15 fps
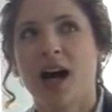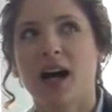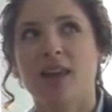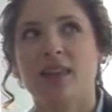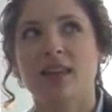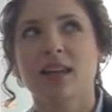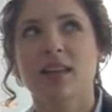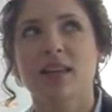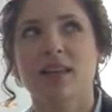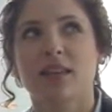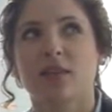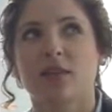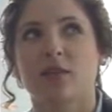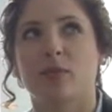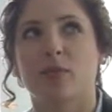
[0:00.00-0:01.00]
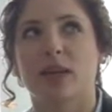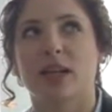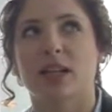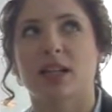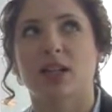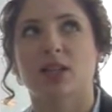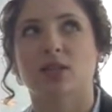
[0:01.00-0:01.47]
I think that there have
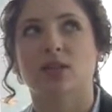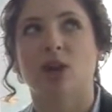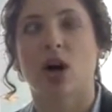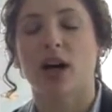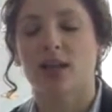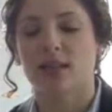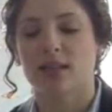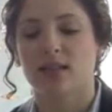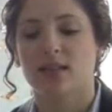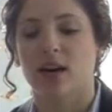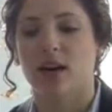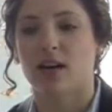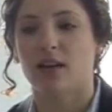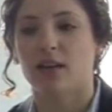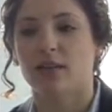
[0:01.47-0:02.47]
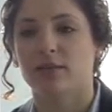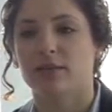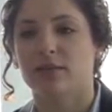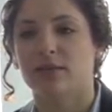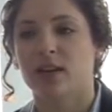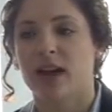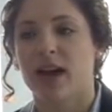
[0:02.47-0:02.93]
been lots
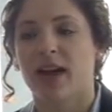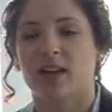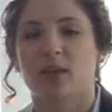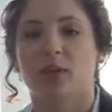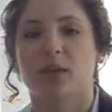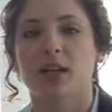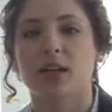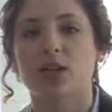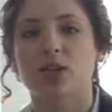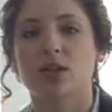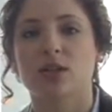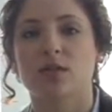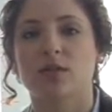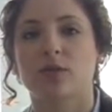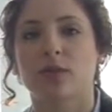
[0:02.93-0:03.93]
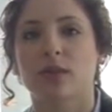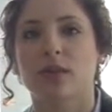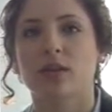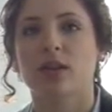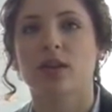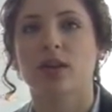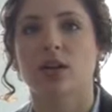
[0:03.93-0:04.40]
of explanations for
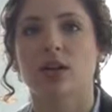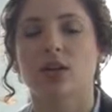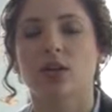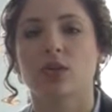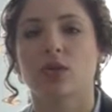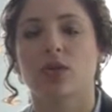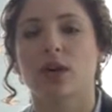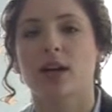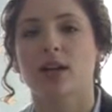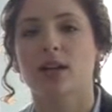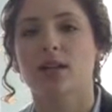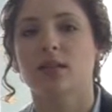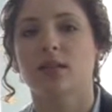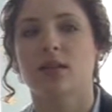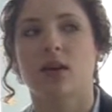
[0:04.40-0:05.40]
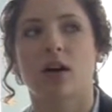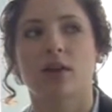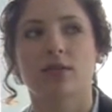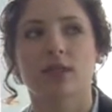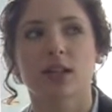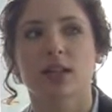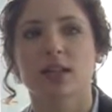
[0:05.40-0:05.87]
the Ukrainian
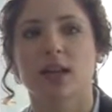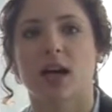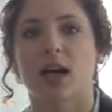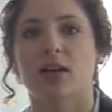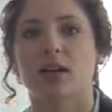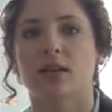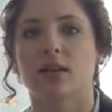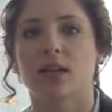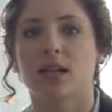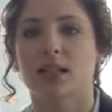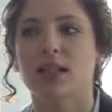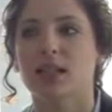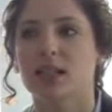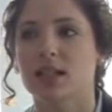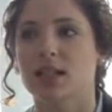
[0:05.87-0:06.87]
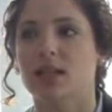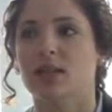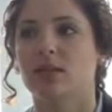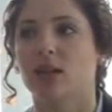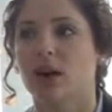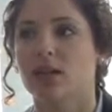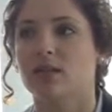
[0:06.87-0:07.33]
conflict, and indeed
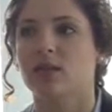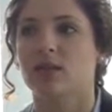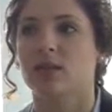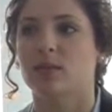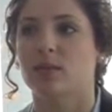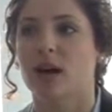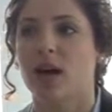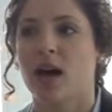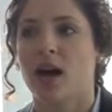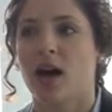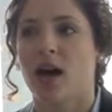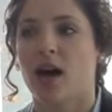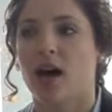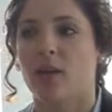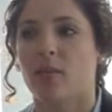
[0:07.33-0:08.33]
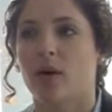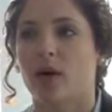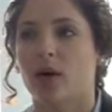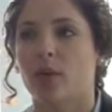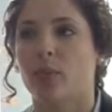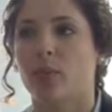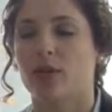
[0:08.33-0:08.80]
lots of them
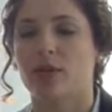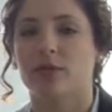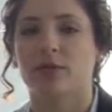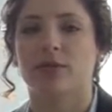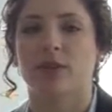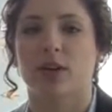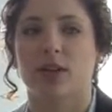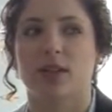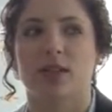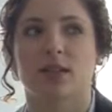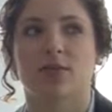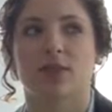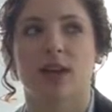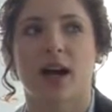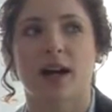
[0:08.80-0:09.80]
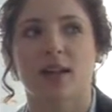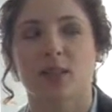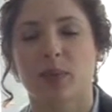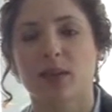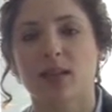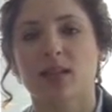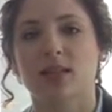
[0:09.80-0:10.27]
are important for various different
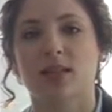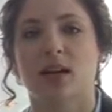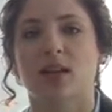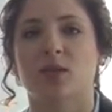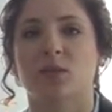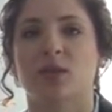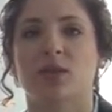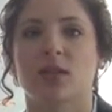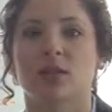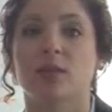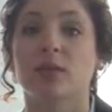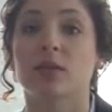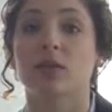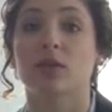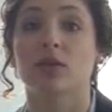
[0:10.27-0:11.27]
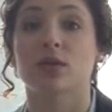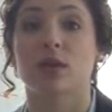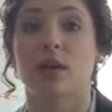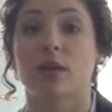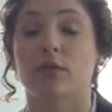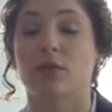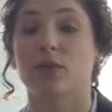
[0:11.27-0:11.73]
aspects, specifically those
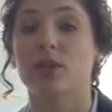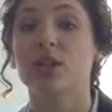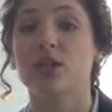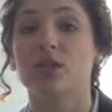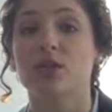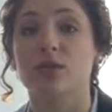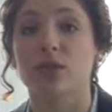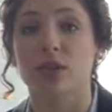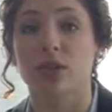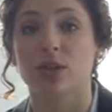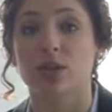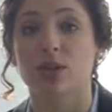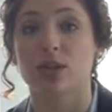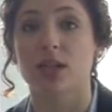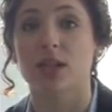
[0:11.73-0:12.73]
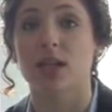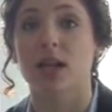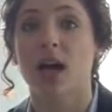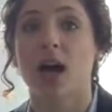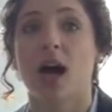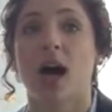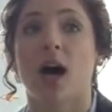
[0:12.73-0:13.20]
of regional security,
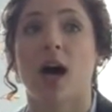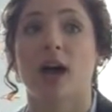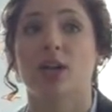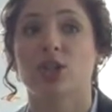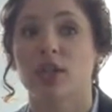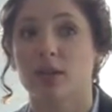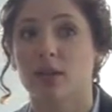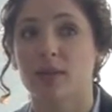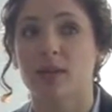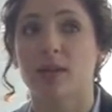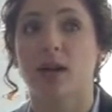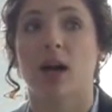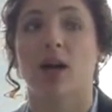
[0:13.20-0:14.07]
hegemony,